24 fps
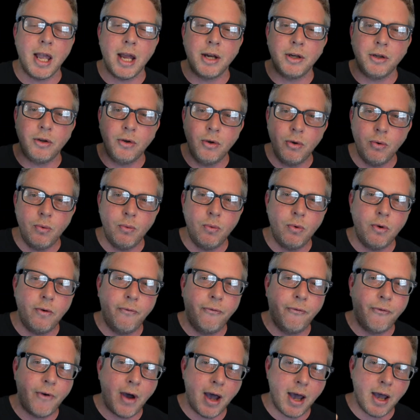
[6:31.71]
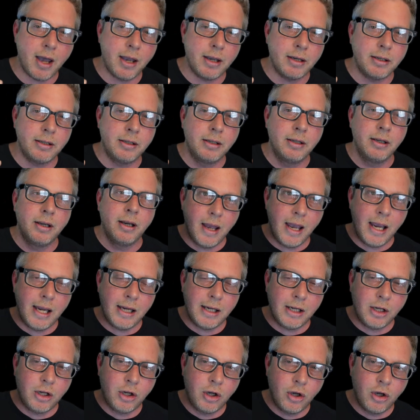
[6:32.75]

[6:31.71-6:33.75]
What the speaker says: and you will find a